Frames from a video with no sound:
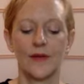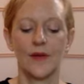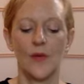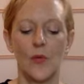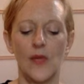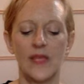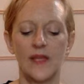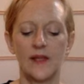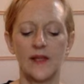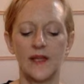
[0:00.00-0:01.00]

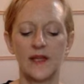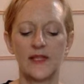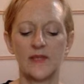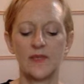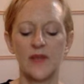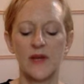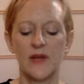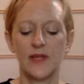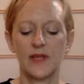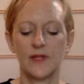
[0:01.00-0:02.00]
Awaken the
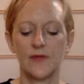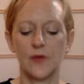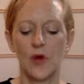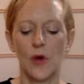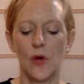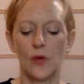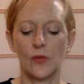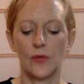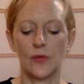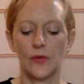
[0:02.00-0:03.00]
experience of cold,